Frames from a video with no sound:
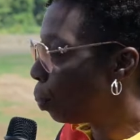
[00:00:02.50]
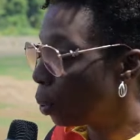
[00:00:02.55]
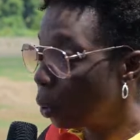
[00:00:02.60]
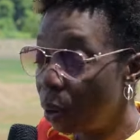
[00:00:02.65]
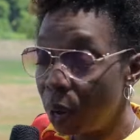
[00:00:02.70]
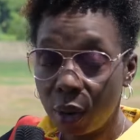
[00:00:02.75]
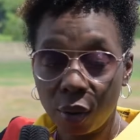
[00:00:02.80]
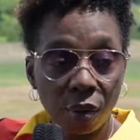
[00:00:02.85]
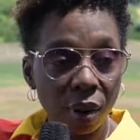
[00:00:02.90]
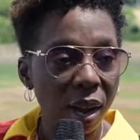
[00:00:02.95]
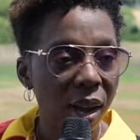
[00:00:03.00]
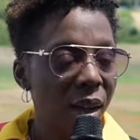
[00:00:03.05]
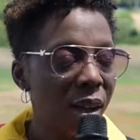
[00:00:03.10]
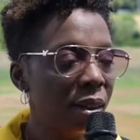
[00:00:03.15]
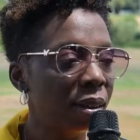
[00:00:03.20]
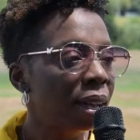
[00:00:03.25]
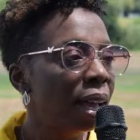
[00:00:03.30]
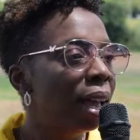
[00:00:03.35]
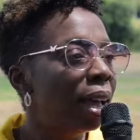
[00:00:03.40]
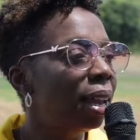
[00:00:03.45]
broke
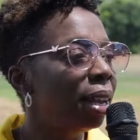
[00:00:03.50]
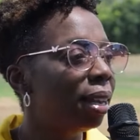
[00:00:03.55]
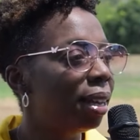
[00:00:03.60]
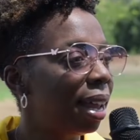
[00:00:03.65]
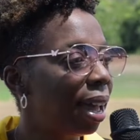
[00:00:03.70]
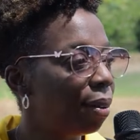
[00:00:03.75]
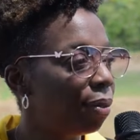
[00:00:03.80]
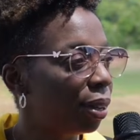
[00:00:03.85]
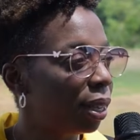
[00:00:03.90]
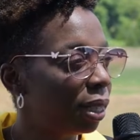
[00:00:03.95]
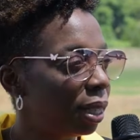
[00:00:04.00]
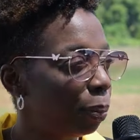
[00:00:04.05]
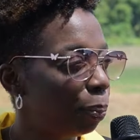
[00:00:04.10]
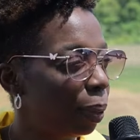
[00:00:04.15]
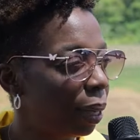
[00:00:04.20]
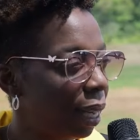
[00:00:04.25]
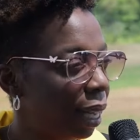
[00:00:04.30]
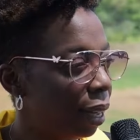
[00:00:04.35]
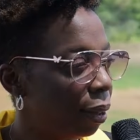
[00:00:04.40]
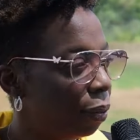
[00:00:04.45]
ground, leveled the
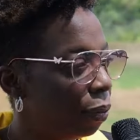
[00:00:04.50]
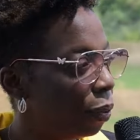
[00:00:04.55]
playing